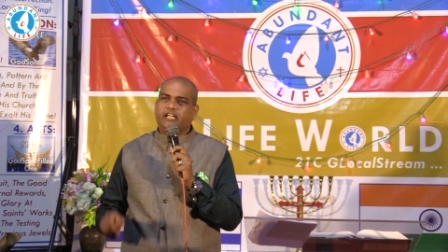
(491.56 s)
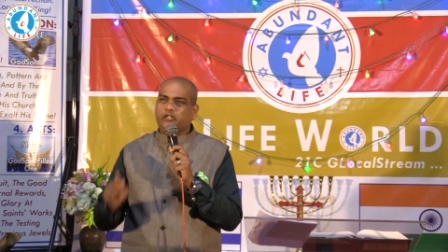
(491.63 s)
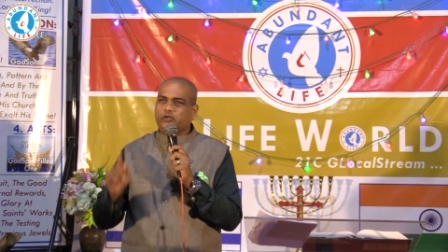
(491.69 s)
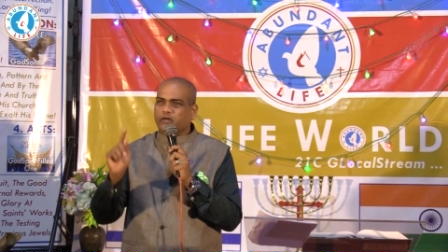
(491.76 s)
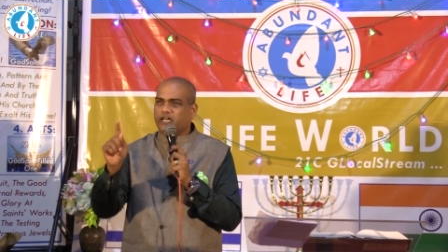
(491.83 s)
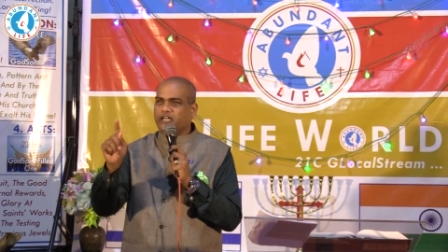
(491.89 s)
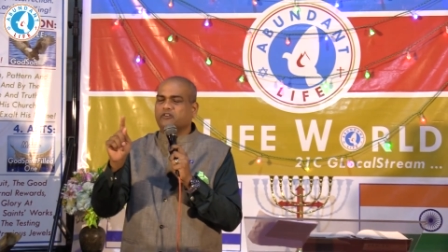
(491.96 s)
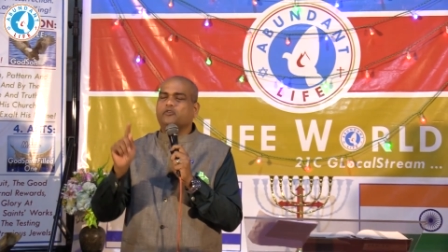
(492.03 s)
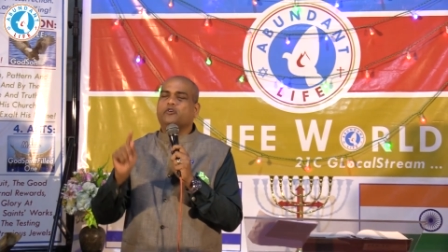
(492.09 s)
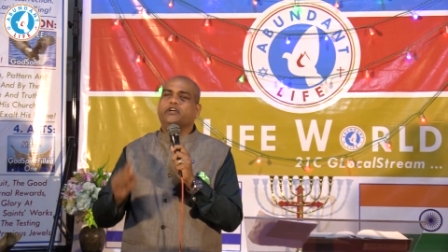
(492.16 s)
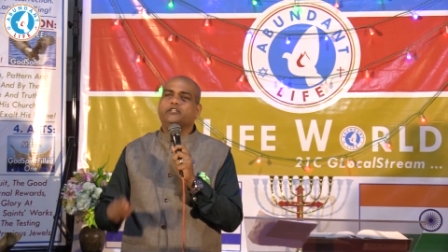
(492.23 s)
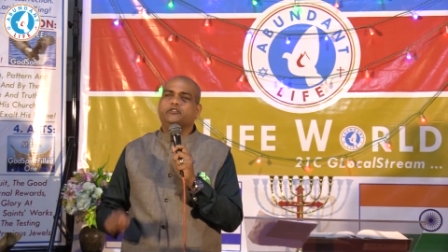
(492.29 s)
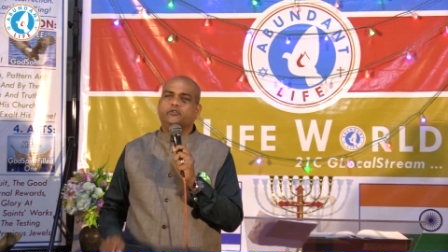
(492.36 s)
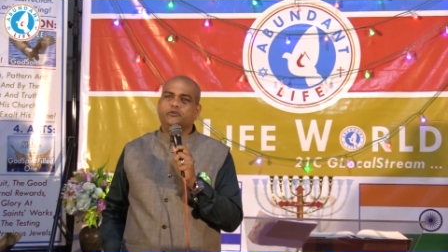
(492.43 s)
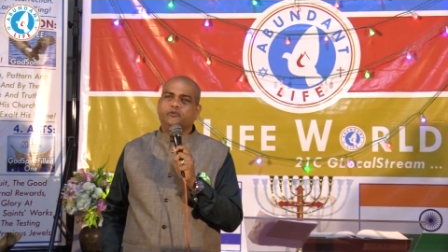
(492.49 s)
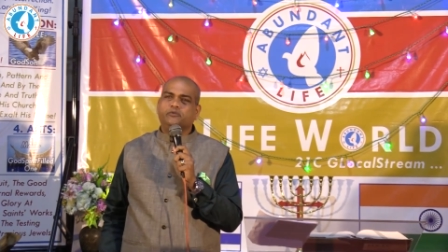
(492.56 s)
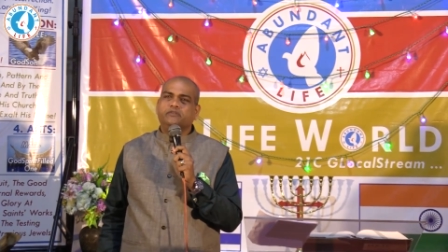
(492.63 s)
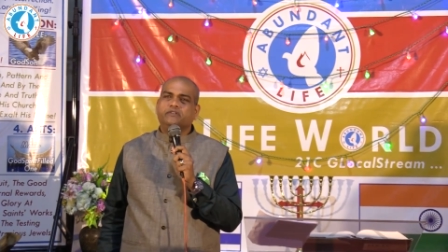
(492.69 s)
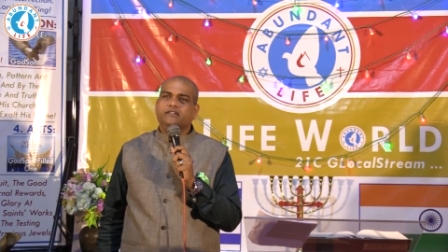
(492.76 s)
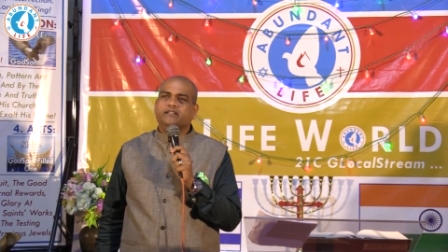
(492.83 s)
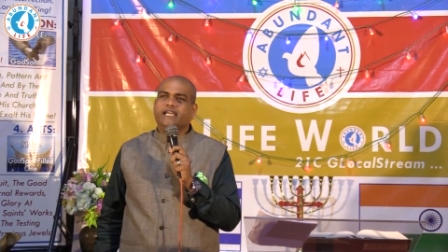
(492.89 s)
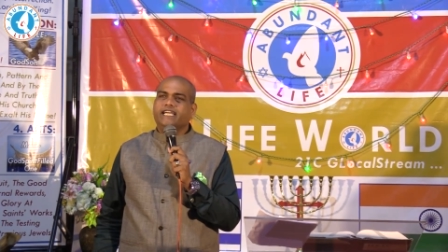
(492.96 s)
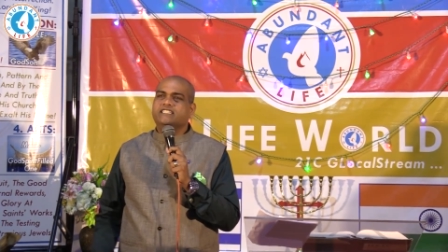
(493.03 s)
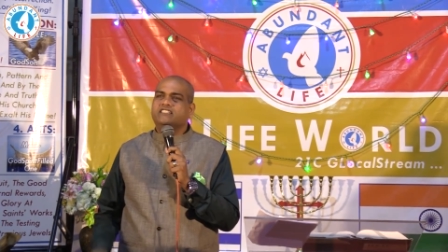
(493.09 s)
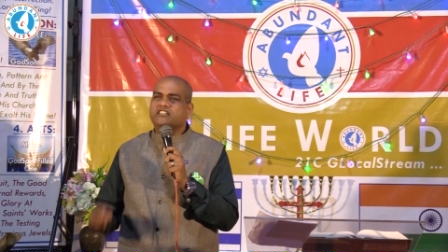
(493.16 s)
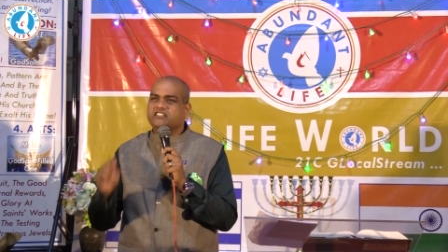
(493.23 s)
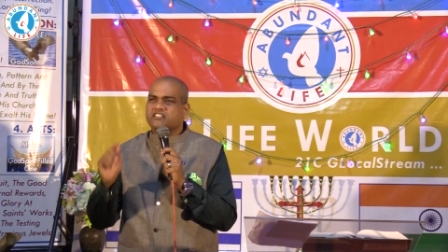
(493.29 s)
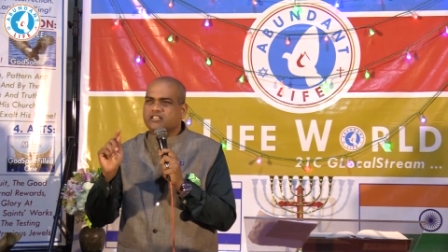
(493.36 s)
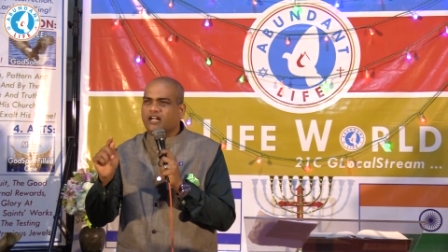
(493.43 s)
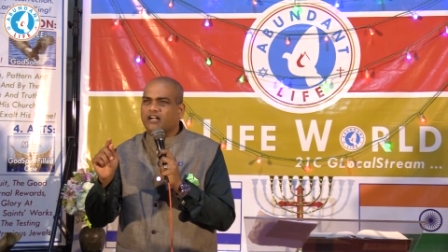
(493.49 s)
that you are going through is
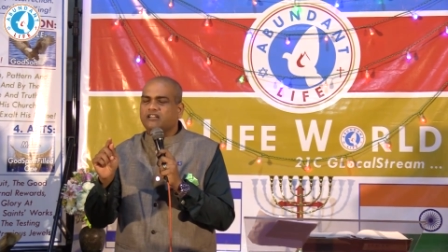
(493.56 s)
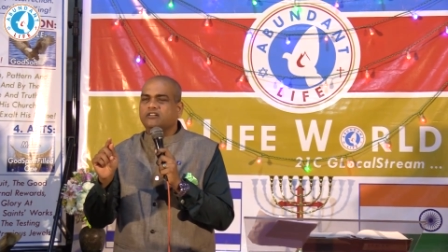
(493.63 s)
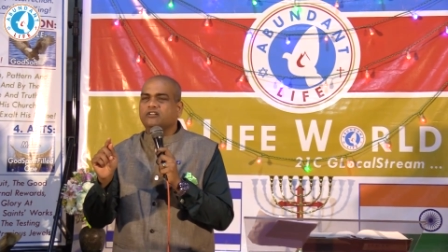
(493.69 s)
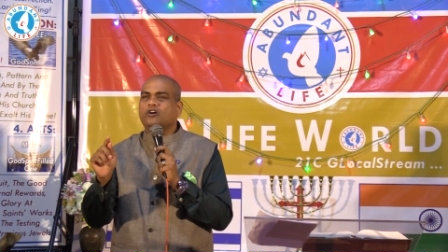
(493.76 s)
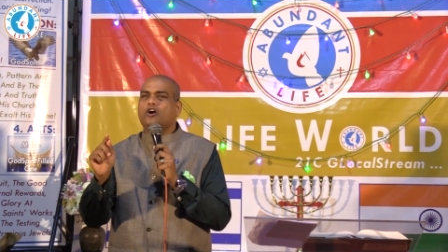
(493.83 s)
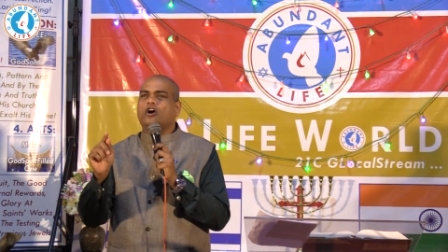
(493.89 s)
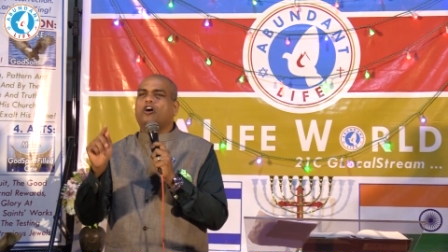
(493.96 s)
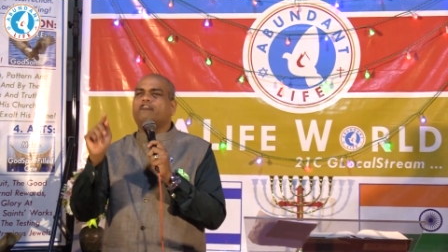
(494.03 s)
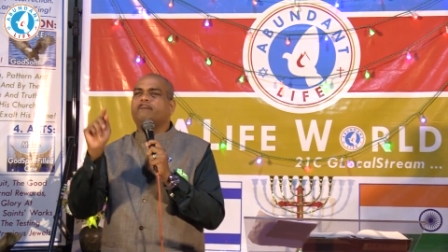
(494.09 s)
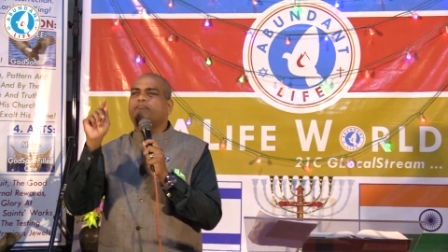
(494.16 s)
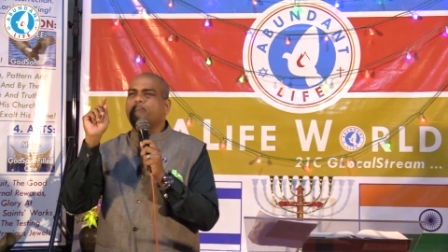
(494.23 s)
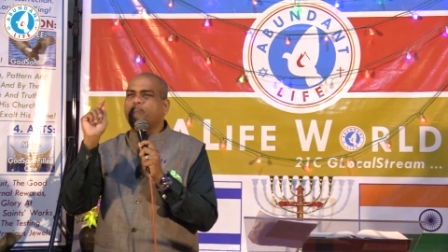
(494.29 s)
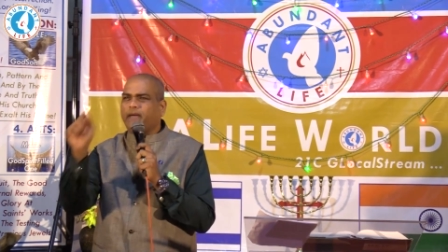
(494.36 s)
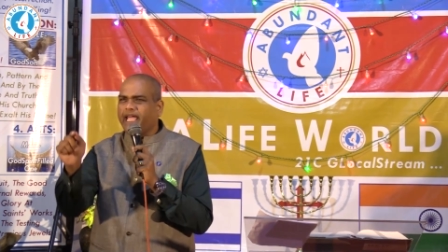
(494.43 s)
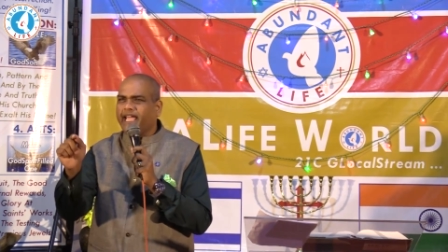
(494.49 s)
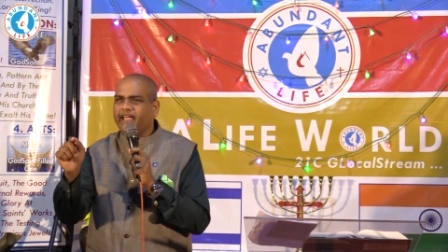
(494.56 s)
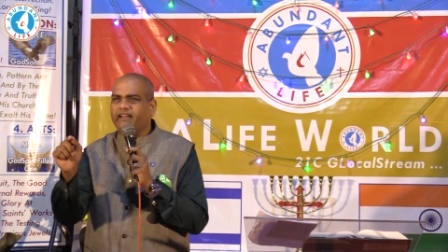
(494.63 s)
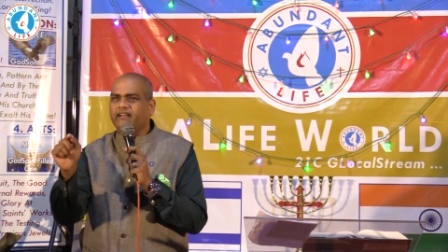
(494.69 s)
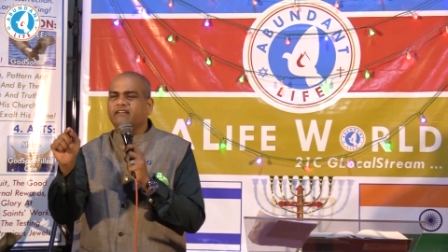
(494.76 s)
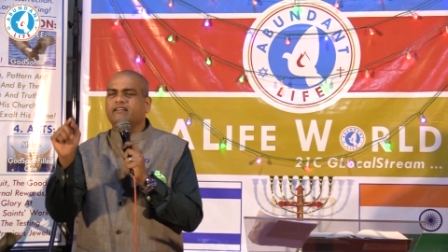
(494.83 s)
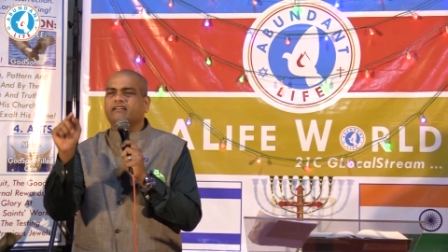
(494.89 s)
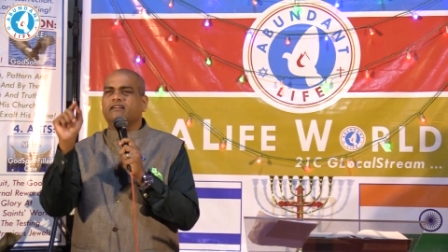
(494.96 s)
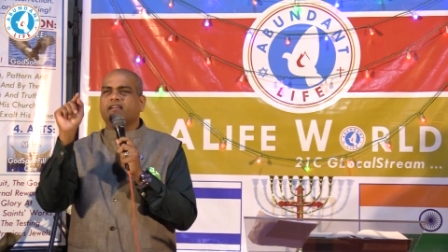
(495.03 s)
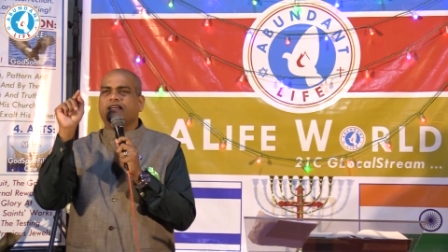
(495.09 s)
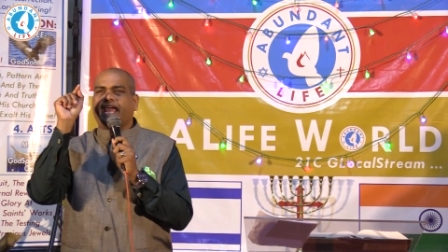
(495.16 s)
result of pain